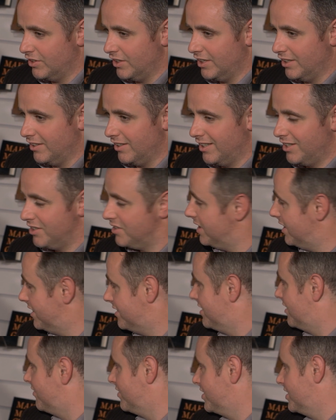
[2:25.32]
the, the
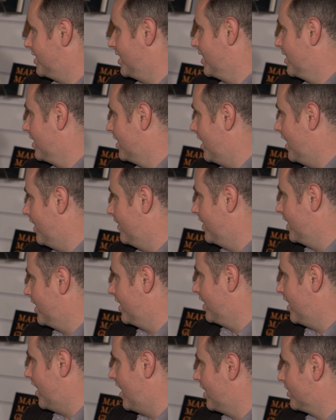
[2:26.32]
creativity and
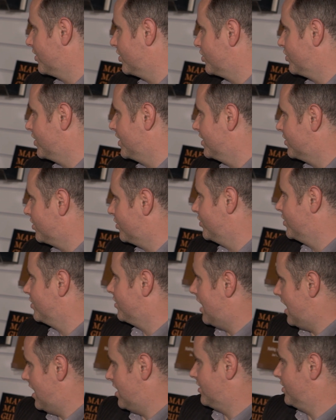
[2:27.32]
the artistry. He's a
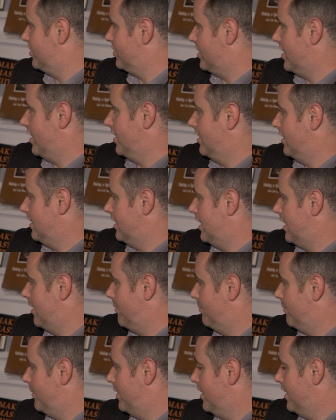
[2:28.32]
real artisan.
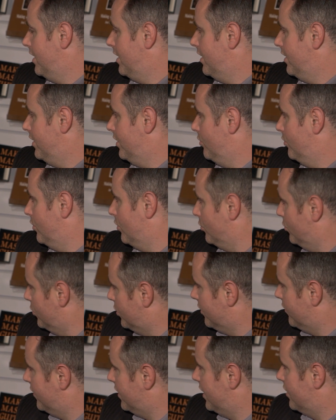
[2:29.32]
Um, mm-hmm. You know, the
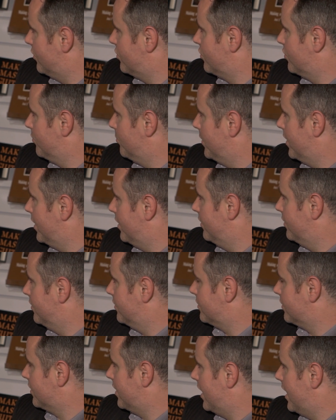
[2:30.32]
look of the
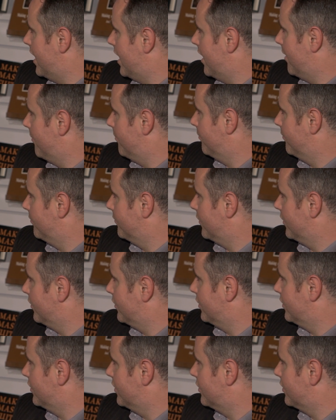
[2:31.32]
instrument, um, the,
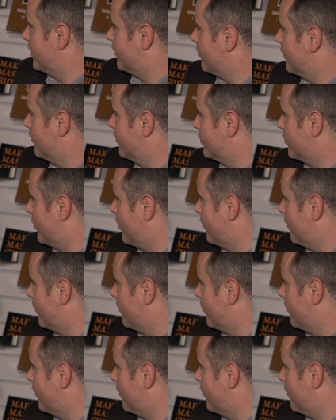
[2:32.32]
the, the, different